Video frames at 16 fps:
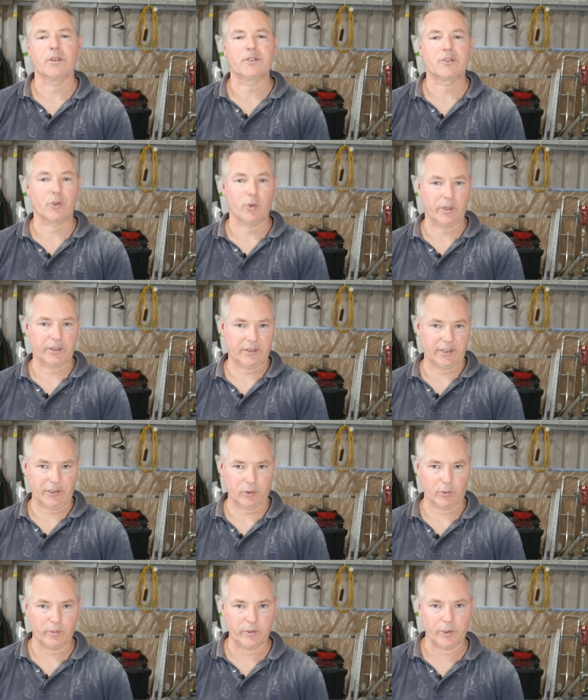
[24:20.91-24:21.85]
storing
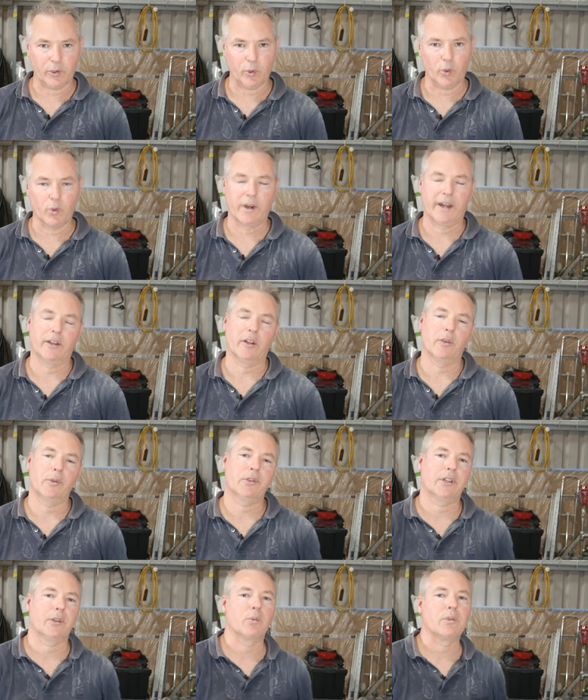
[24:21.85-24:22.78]
diesel fuel, and I'll
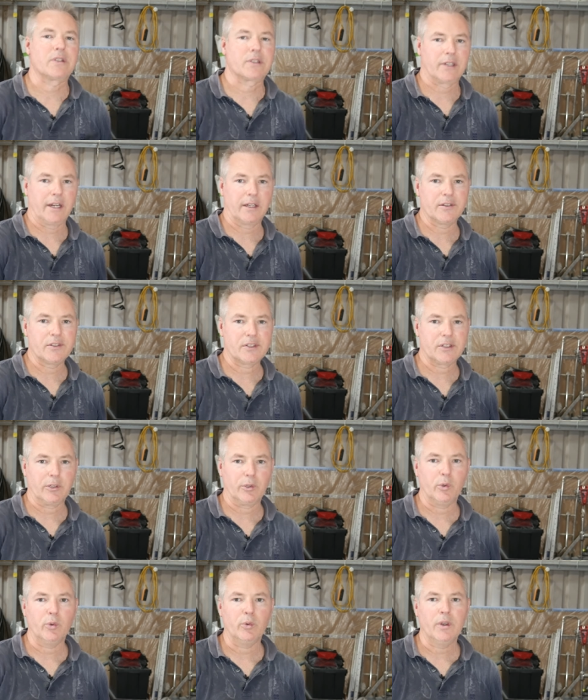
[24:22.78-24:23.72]
stick with stainless
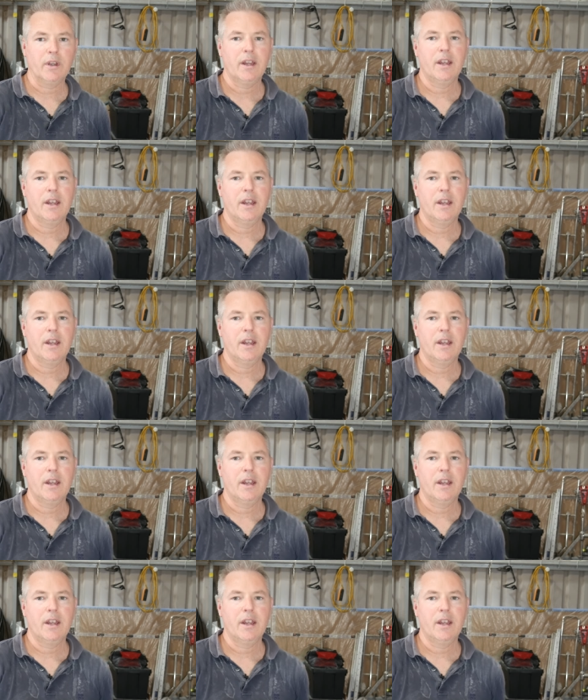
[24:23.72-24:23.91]
steel.